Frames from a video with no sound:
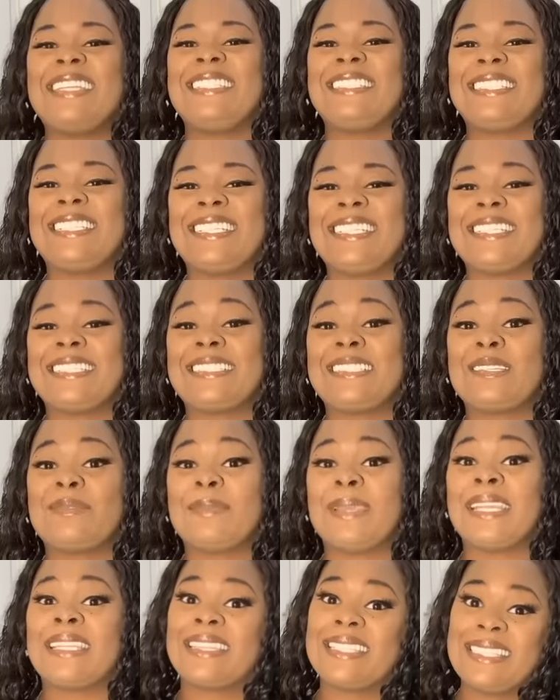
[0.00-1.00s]
easy it is to
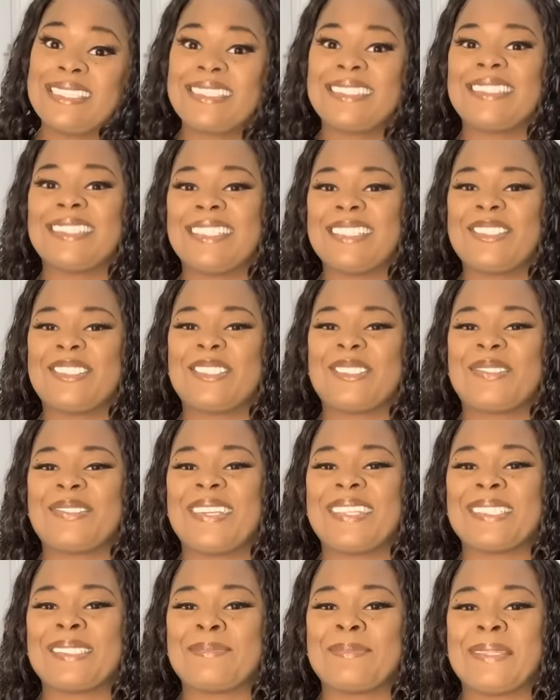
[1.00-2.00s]
make this delicious
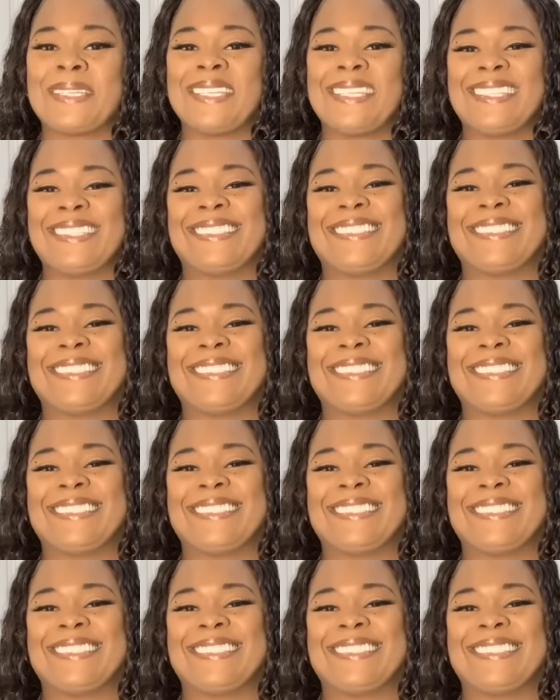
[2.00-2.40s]
recipe.